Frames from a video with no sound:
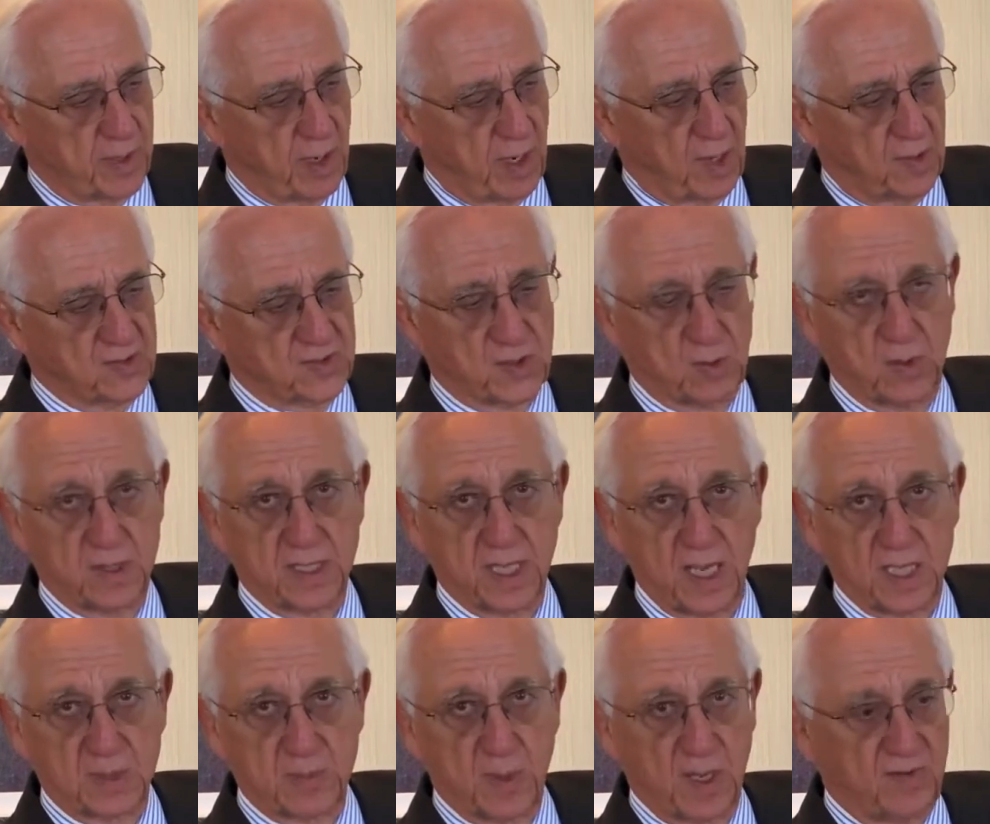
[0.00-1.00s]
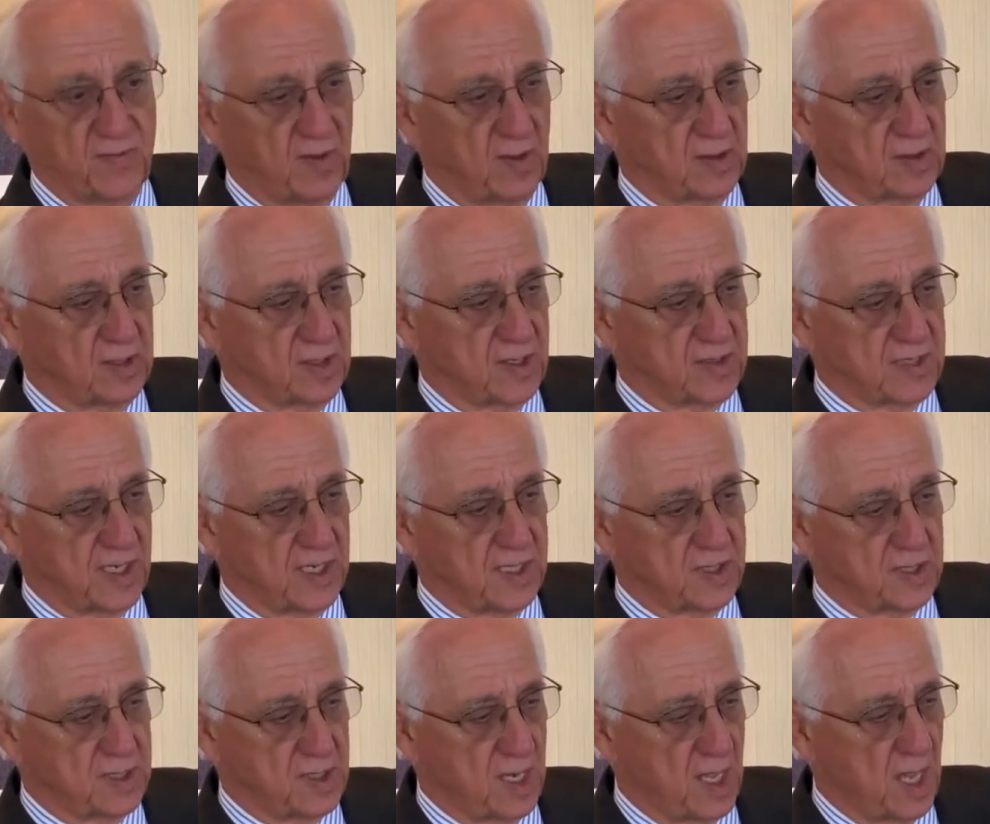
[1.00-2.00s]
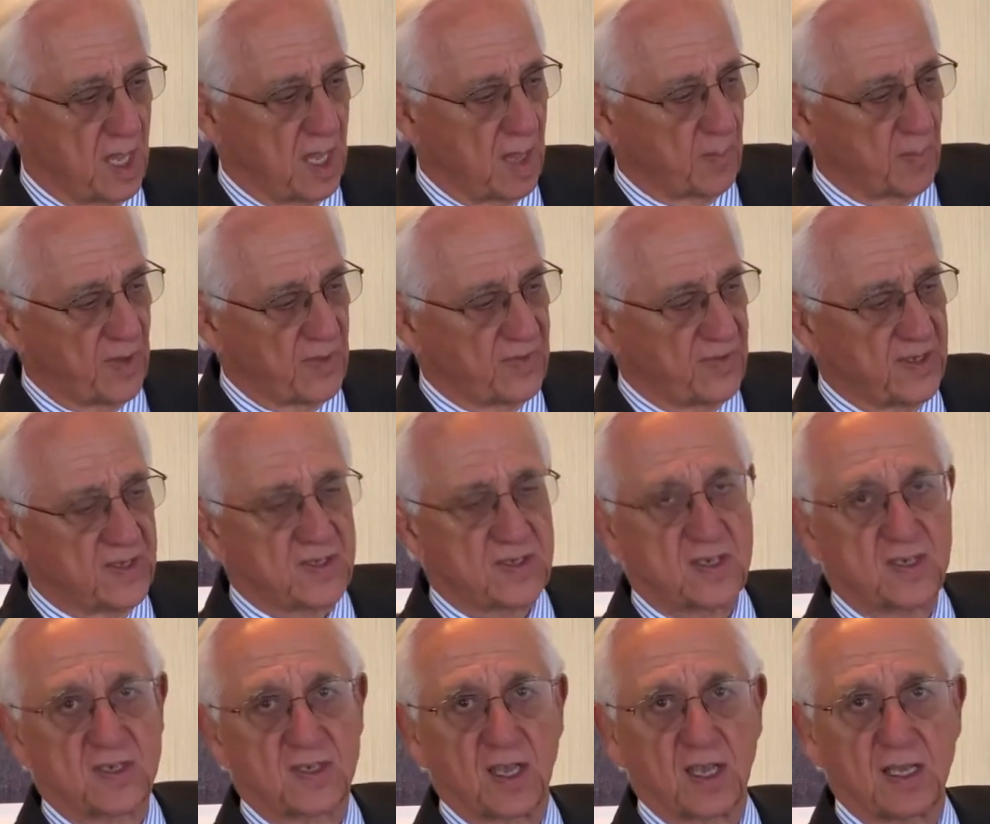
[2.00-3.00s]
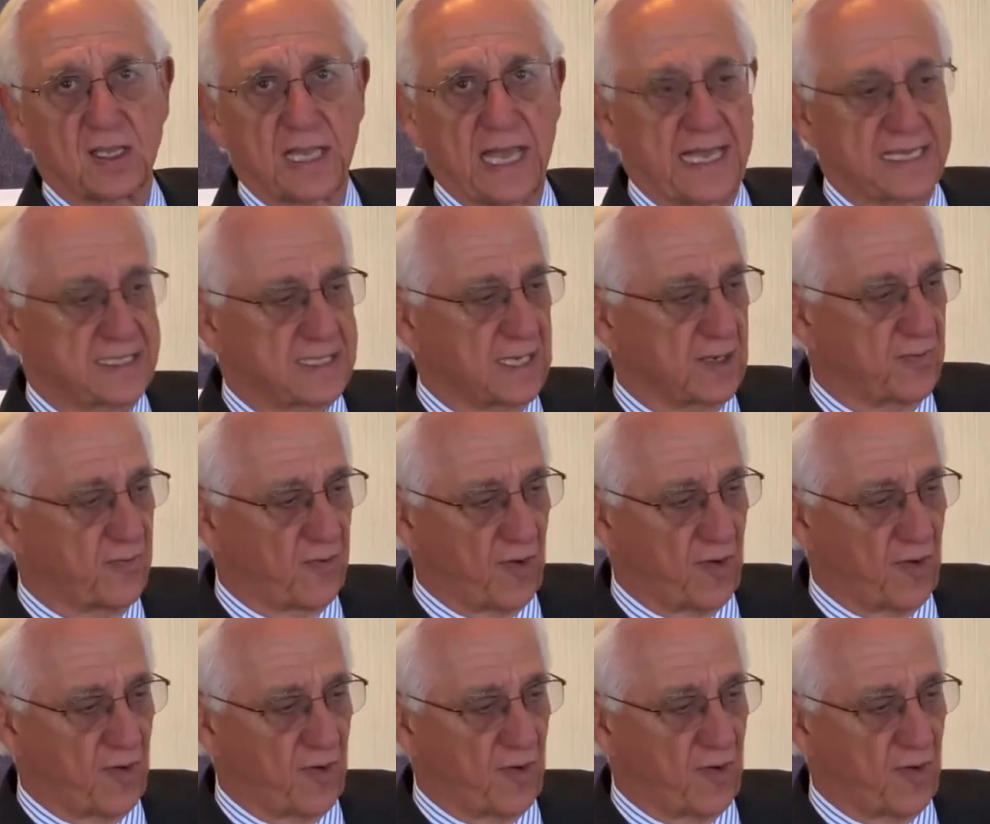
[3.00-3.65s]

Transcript: also attached by vulcanization, but this is the classic